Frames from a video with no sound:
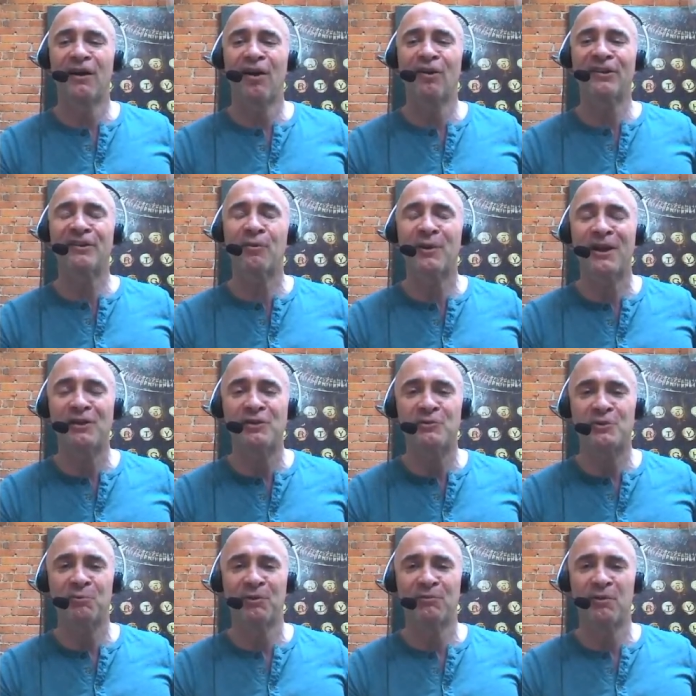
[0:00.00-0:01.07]
also an
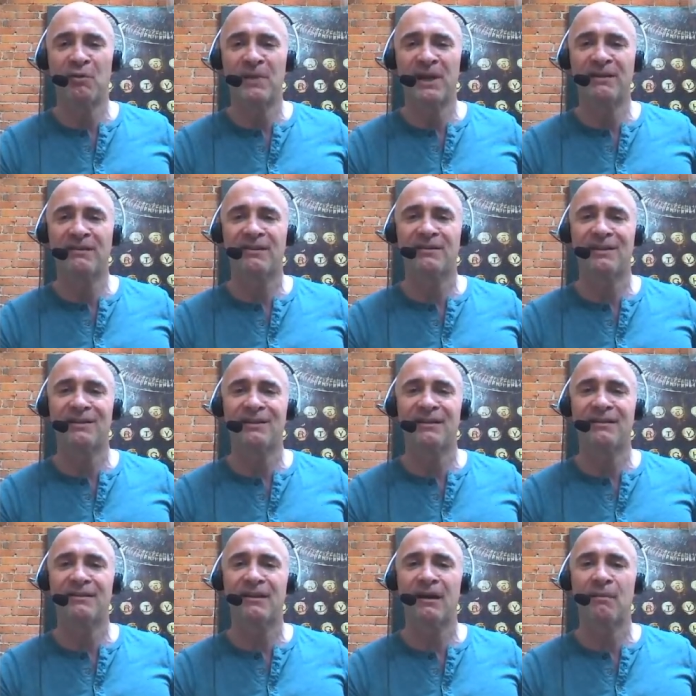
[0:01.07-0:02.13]
unusual romance. It
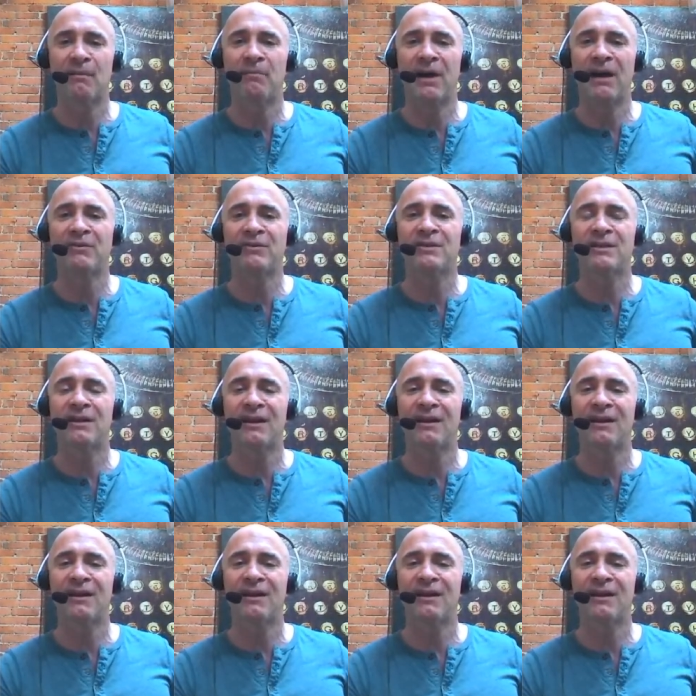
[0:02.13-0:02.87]
is about